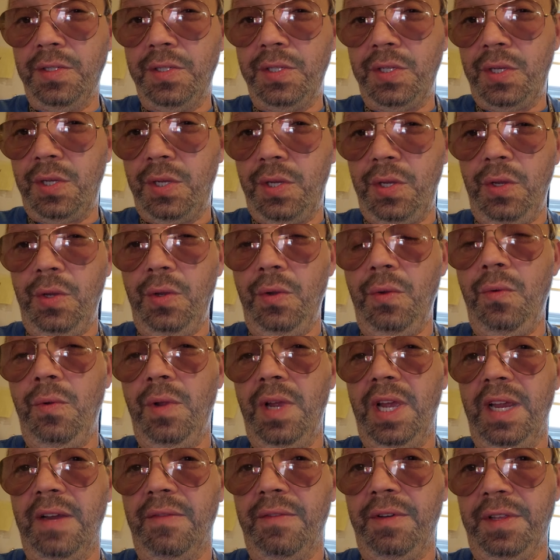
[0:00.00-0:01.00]
to
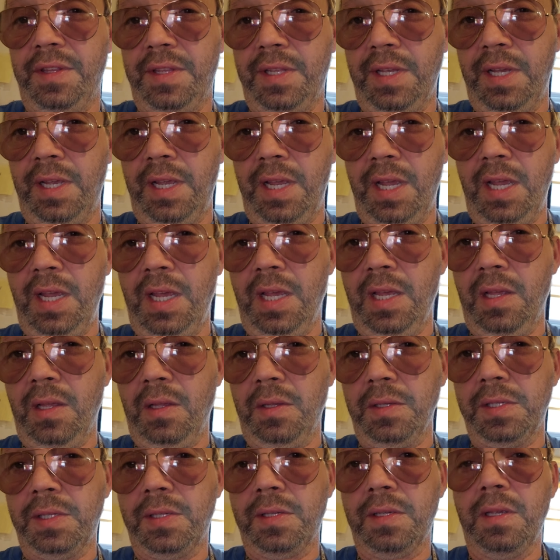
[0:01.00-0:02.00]
everything
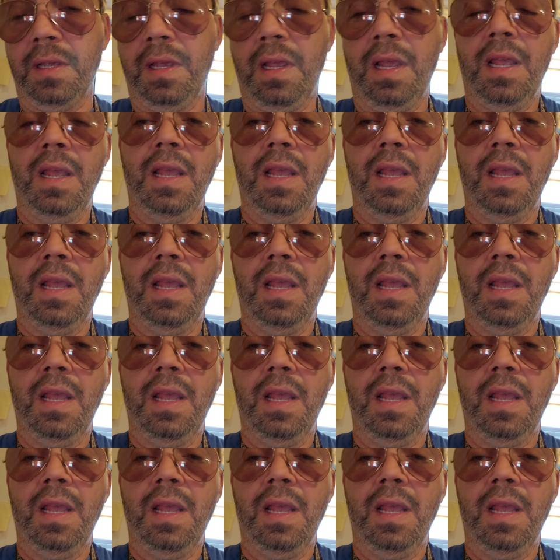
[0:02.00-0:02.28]
else